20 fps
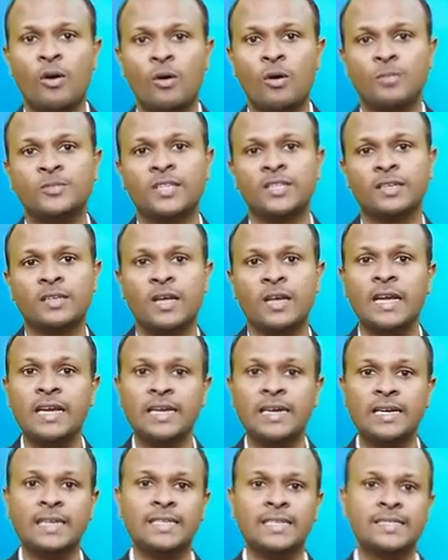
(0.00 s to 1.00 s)
object
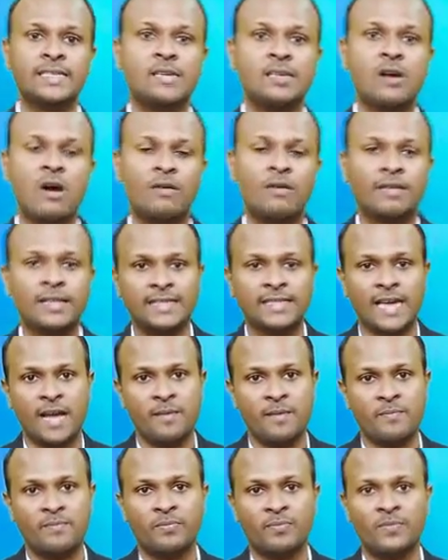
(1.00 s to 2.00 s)
increasing over the
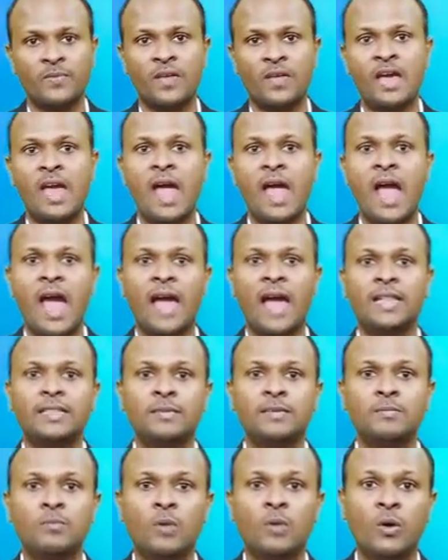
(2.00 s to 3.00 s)
time
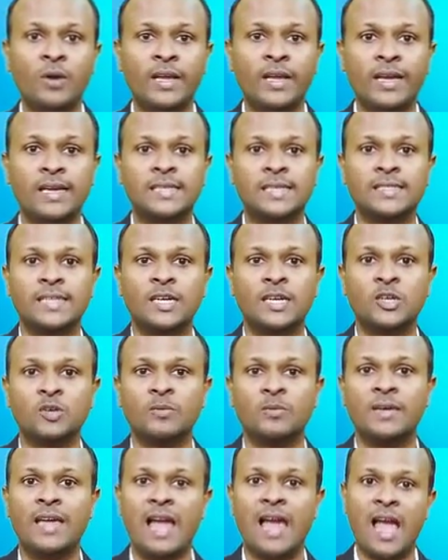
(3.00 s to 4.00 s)
and the body is said
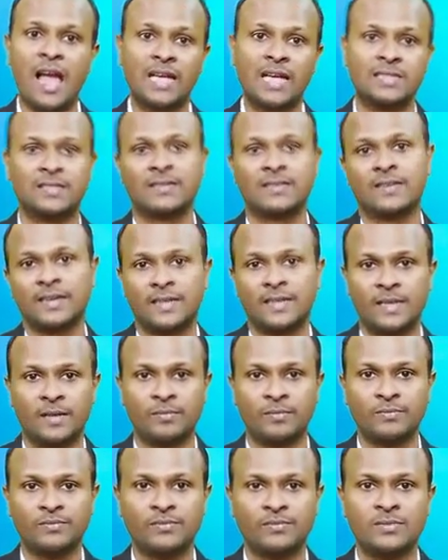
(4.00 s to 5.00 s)
to be accelerating.
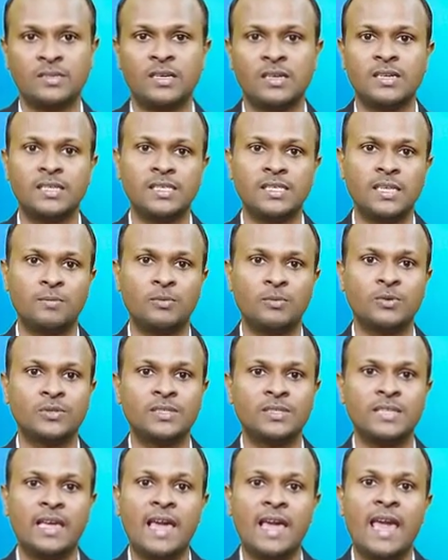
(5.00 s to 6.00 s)

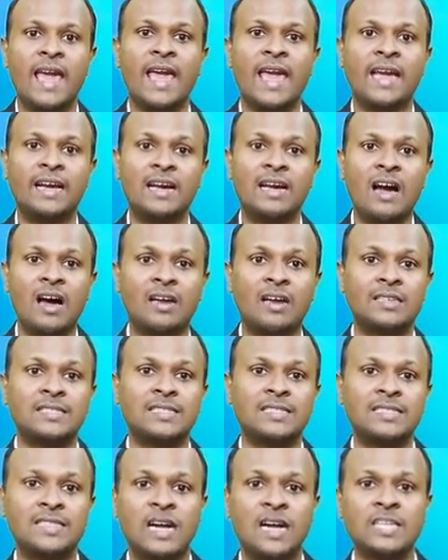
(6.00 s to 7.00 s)
Suppose a car
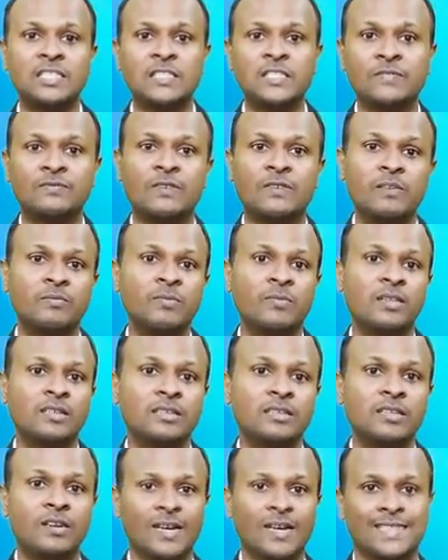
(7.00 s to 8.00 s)
starts from
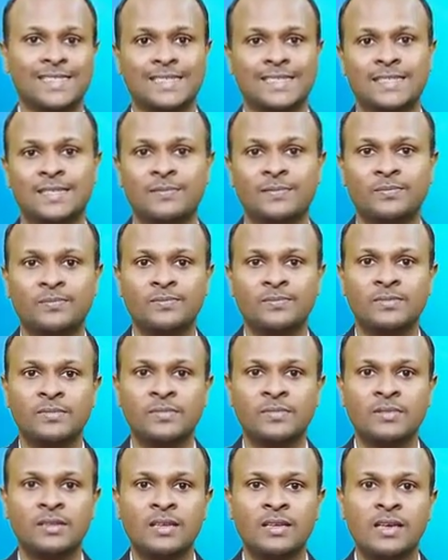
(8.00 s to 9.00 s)
the rest,
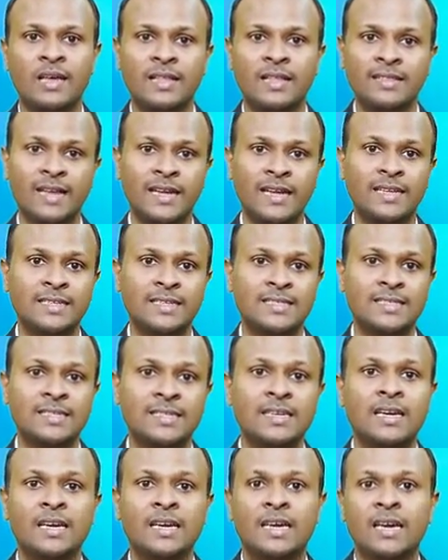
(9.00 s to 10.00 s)
that is,
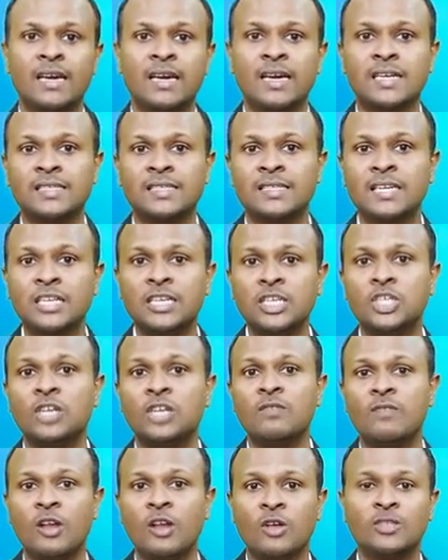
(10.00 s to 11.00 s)
its
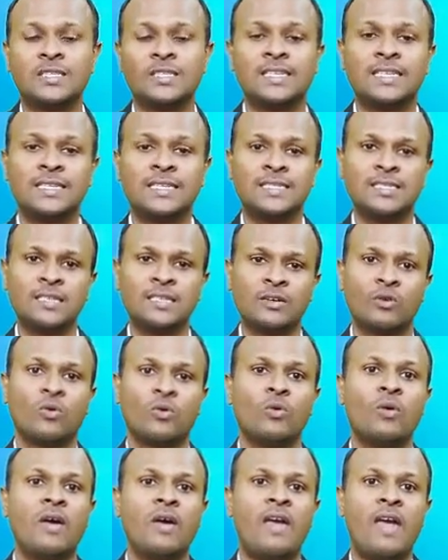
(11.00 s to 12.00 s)
initial velocity is
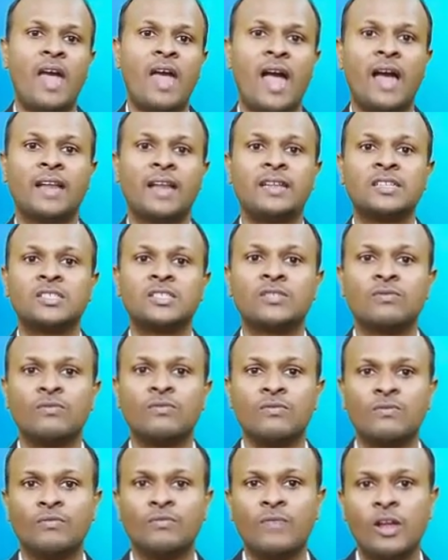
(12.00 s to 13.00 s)
0 and its
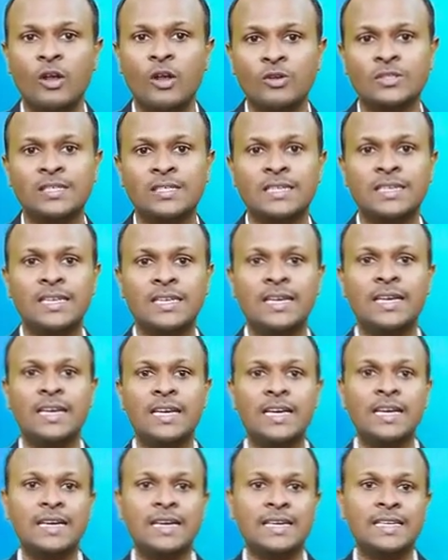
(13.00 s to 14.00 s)
velocity
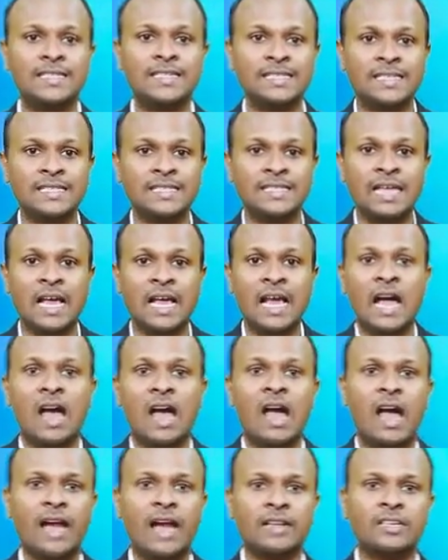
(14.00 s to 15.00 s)
increases
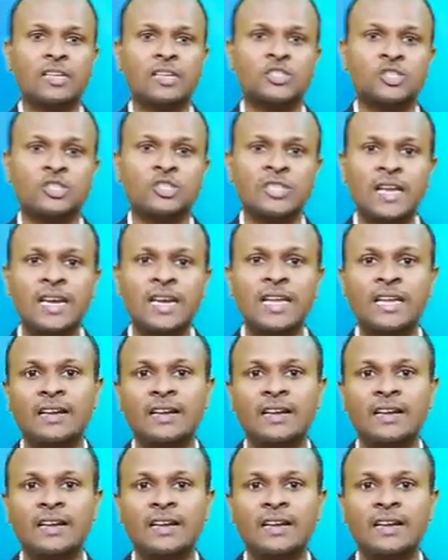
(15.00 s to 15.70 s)
at a steady